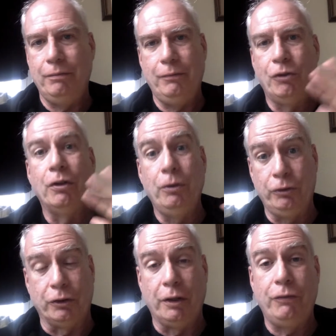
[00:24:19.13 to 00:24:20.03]
You're a
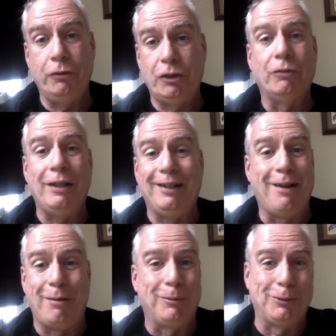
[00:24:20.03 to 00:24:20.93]
loser. If you're still reading
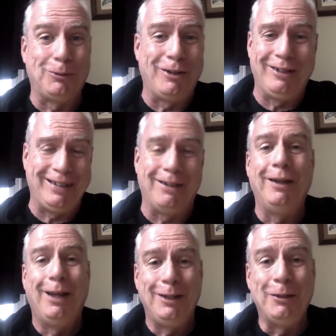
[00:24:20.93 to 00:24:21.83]
comic books or an adult,
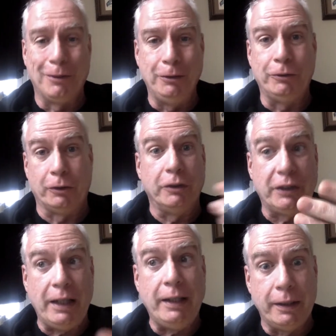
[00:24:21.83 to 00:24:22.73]
you're a loser.
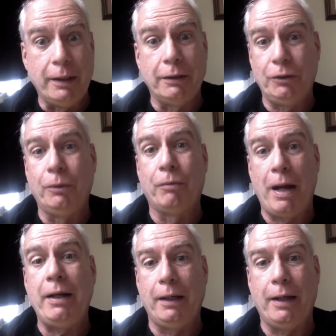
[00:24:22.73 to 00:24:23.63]
Say the adults who are
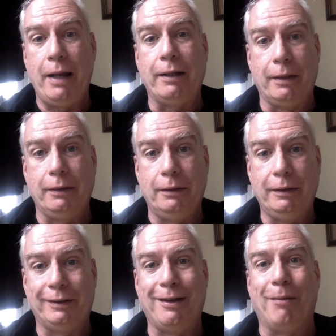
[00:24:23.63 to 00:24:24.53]
writing and editing
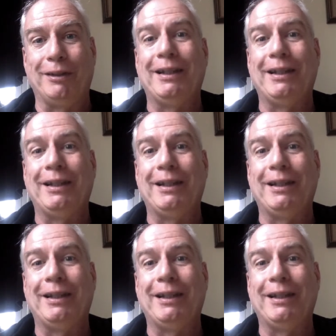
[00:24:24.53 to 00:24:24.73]
these comics.